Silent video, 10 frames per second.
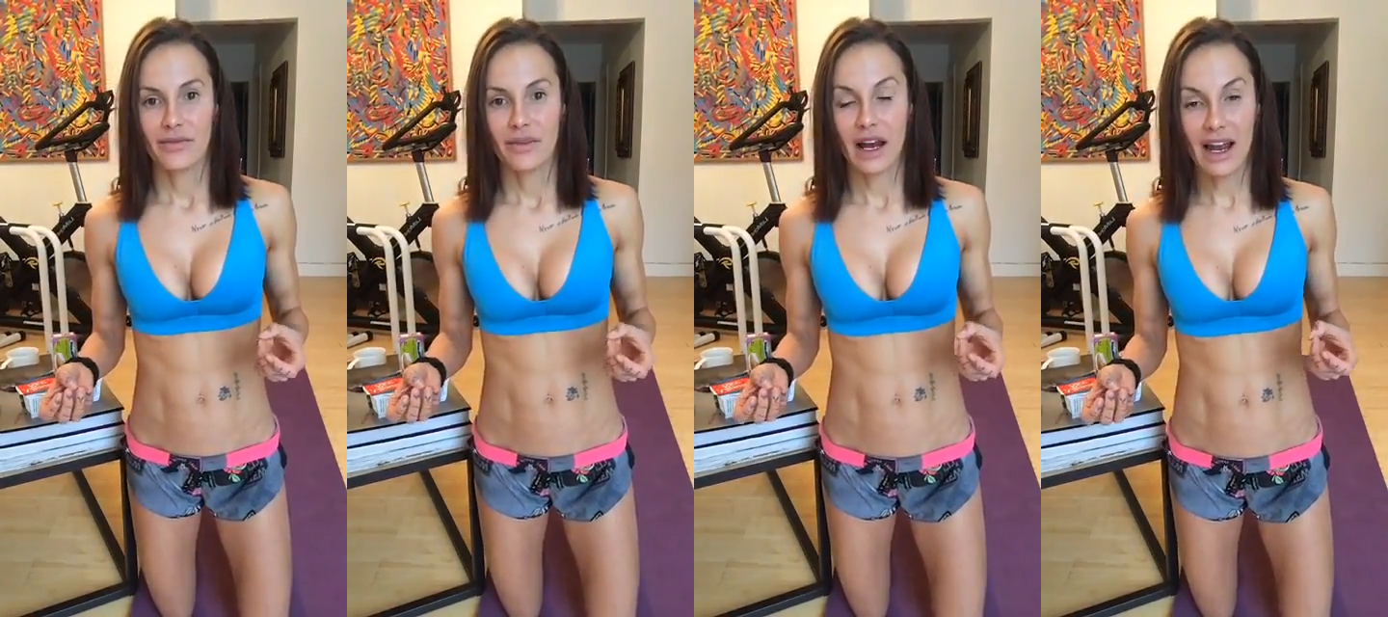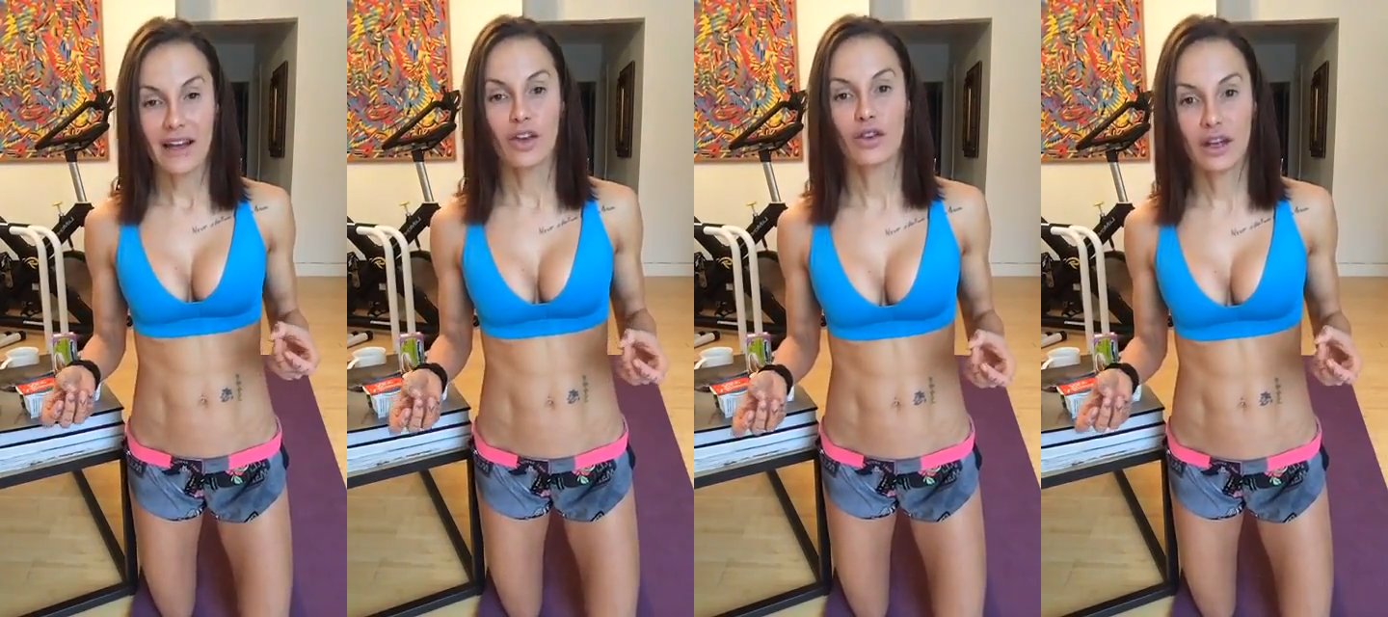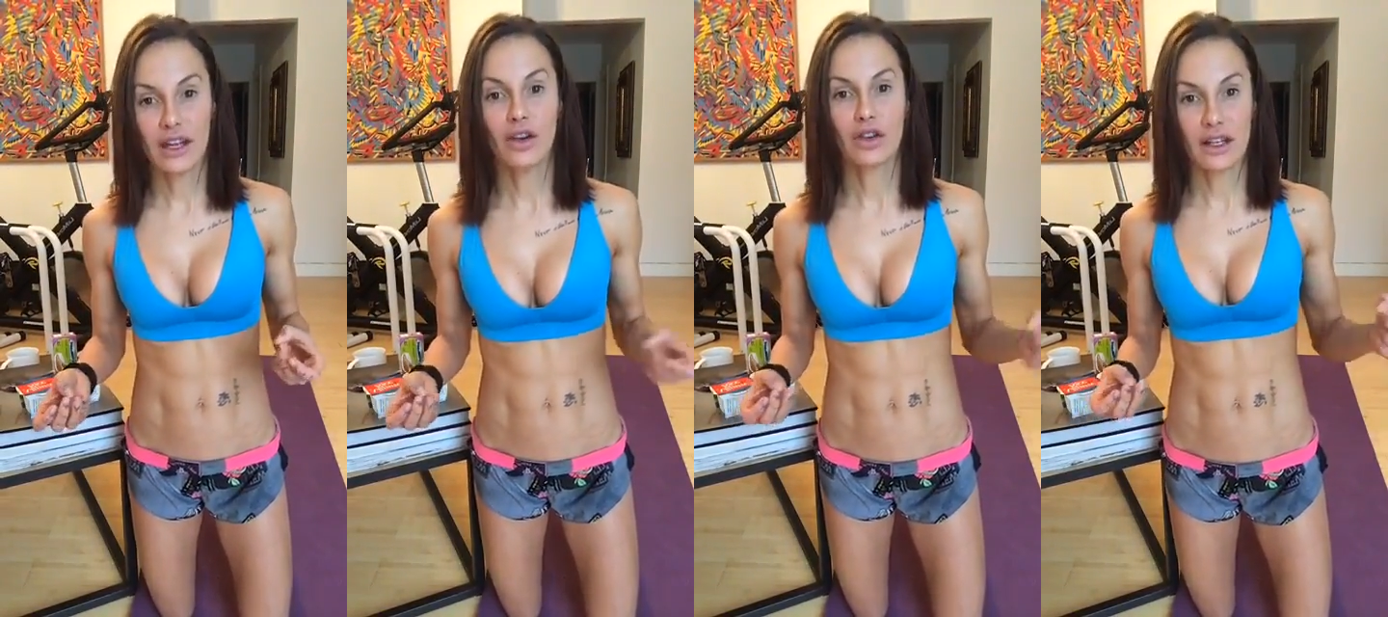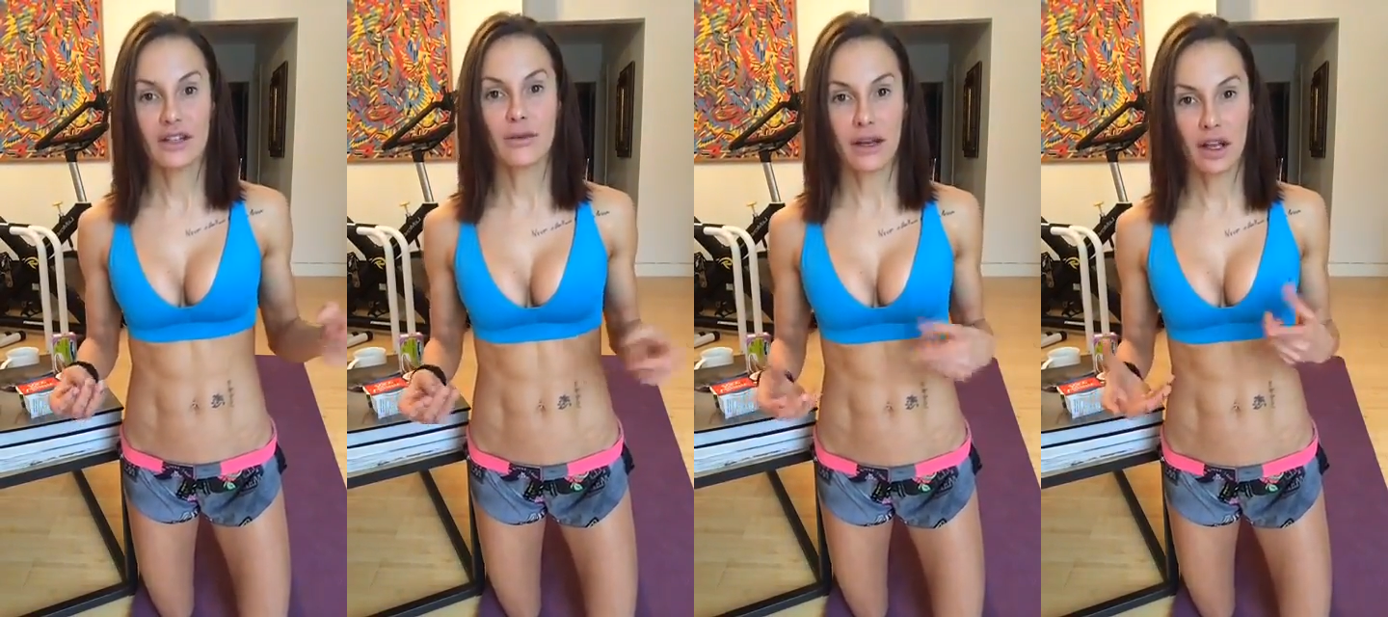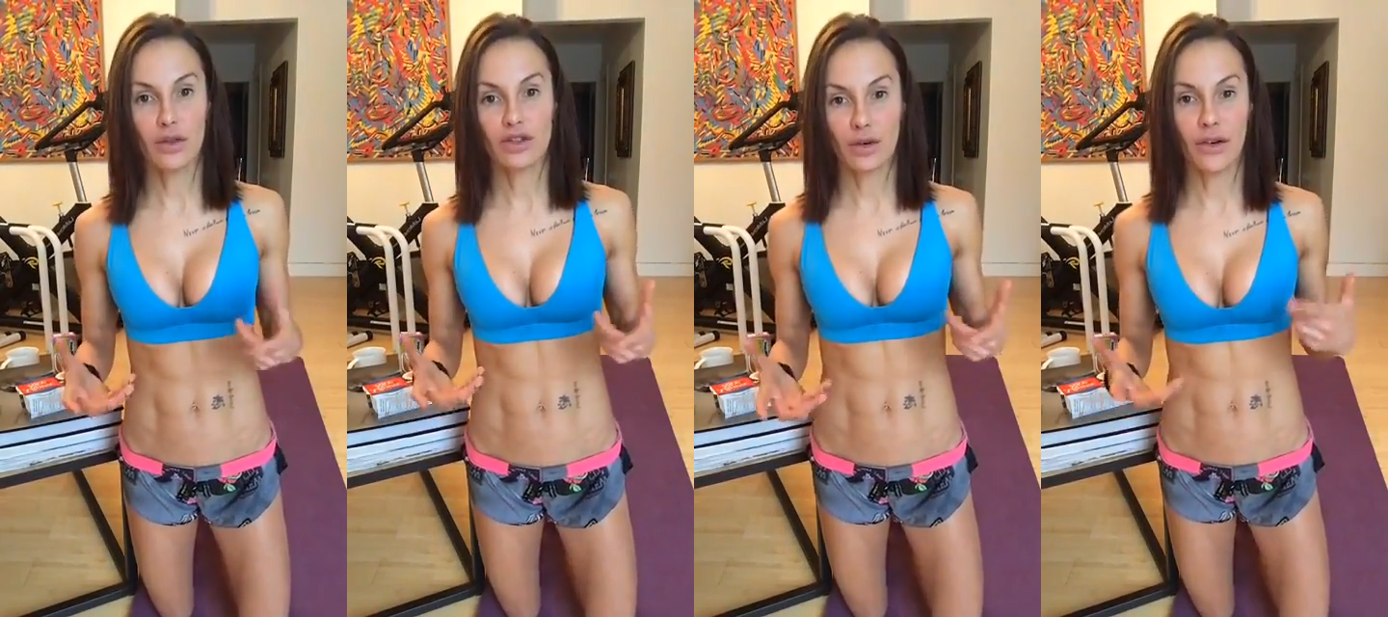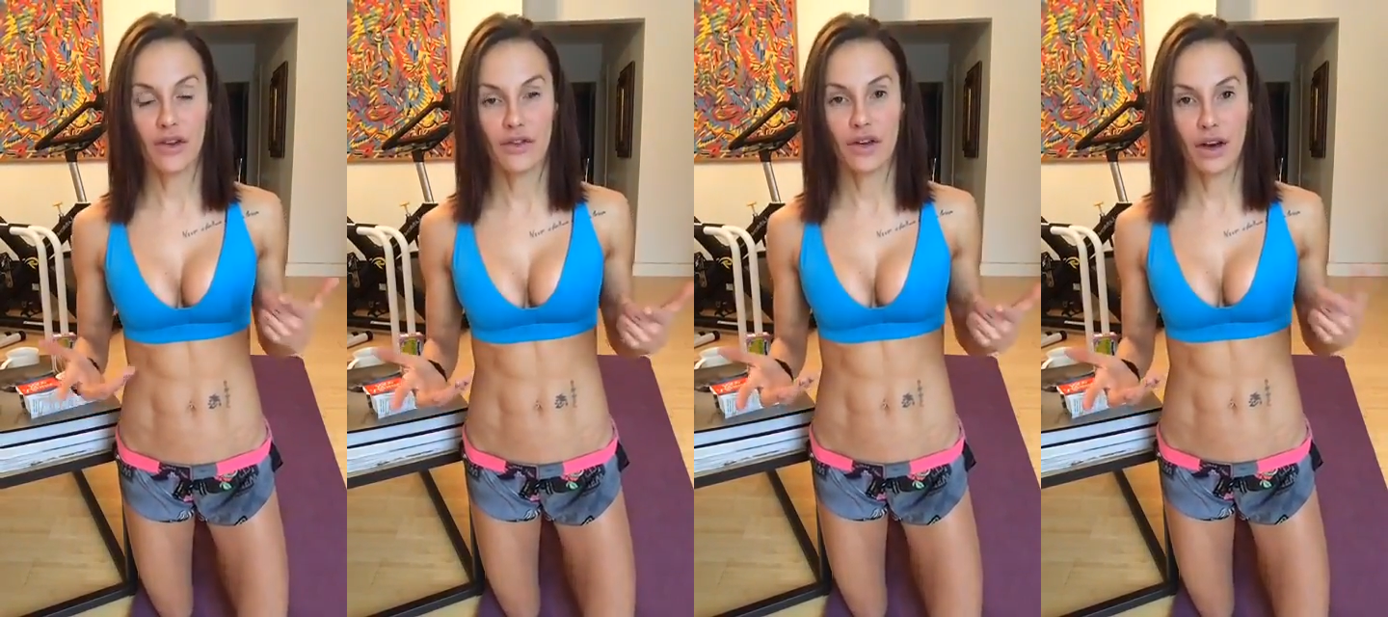I like honey. Honey is my go-to if I feel